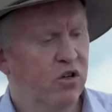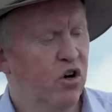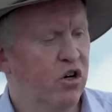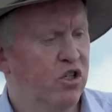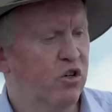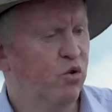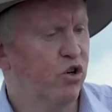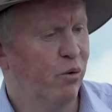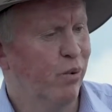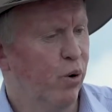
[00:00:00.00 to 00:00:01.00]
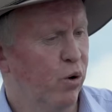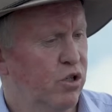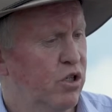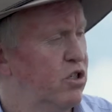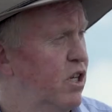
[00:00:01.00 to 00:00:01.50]
costs you wouldn't
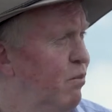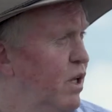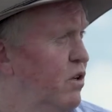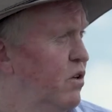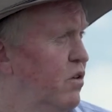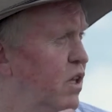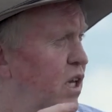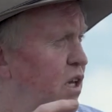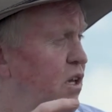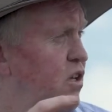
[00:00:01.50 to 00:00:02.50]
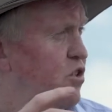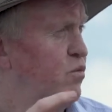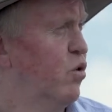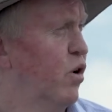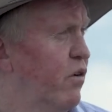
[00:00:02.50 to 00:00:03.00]
apportion simply to the
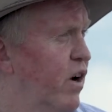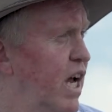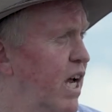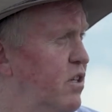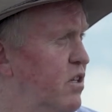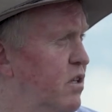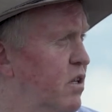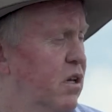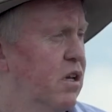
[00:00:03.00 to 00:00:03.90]
small irrigation,